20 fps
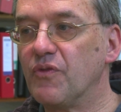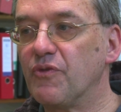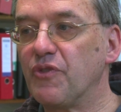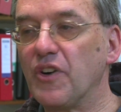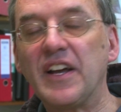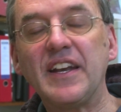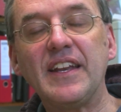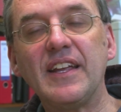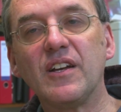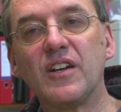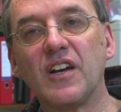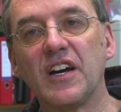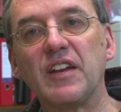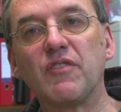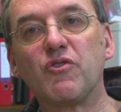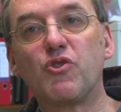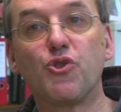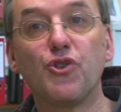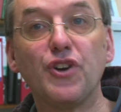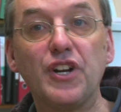finding kind
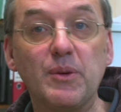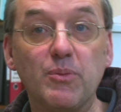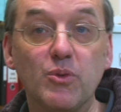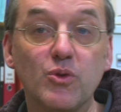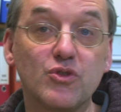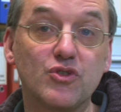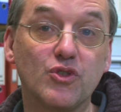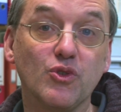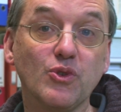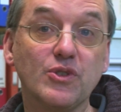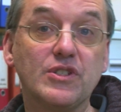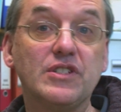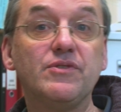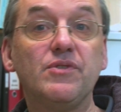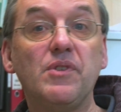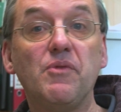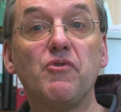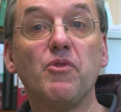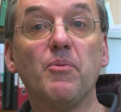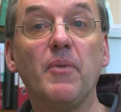of credible sources
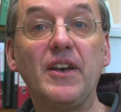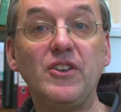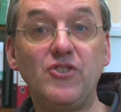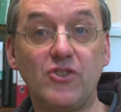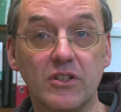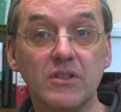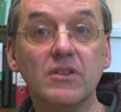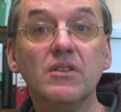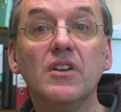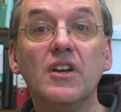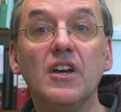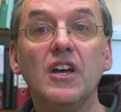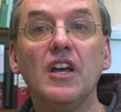of information